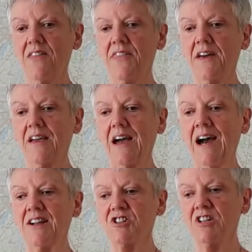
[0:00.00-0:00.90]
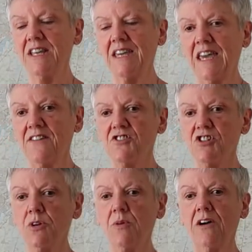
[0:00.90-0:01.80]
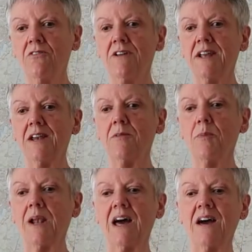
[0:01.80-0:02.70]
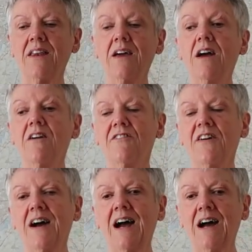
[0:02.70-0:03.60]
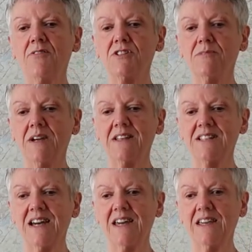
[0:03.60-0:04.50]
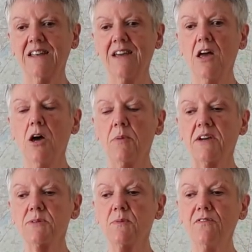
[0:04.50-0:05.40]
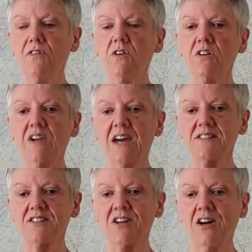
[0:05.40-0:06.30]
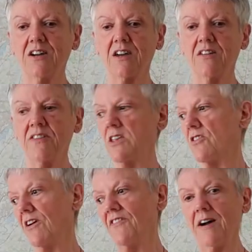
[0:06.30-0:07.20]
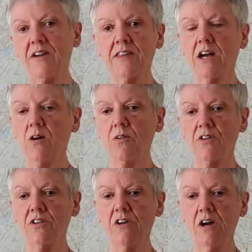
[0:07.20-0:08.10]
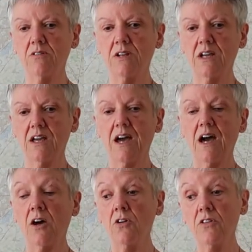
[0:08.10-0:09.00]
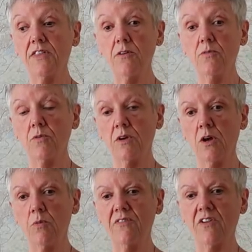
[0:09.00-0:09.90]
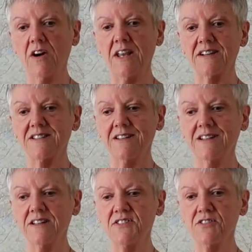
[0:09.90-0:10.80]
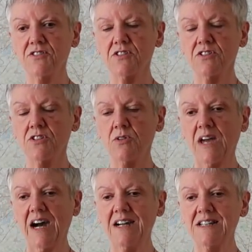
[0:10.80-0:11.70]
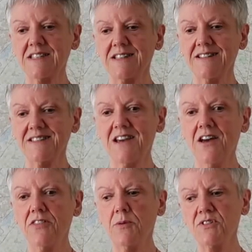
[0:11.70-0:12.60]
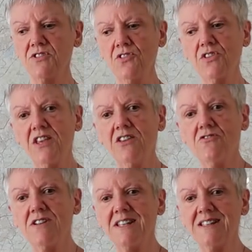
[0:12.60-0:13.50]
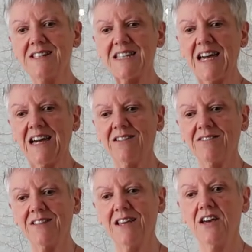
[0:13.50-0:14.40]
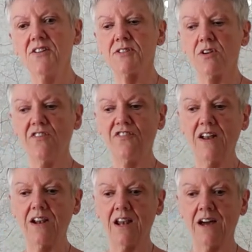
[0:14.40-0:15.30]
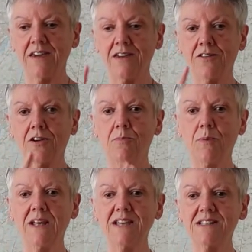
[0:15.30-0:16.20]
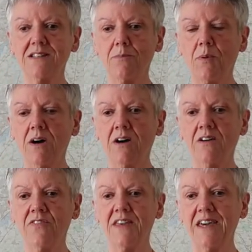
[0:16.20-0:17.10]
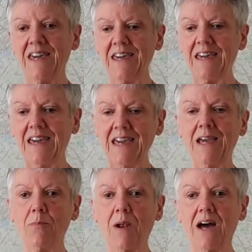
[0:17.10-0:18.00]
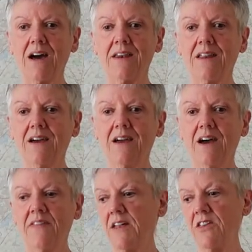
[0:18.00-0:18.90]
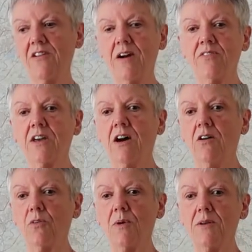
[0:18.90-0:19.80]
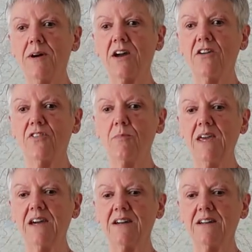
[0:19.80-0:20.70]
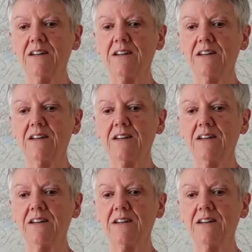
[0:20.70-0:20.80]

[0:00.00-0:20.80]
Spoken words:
that actually gives you a written plan for how to maintain. Because before you get to target and then you're off out in the cold on your own. And although, you know, we've got an excellent consultant who guides us, there was nothing written down. So you felt like you'd completed the part of the EE plan and then you're out in the cold. Where do I go from here?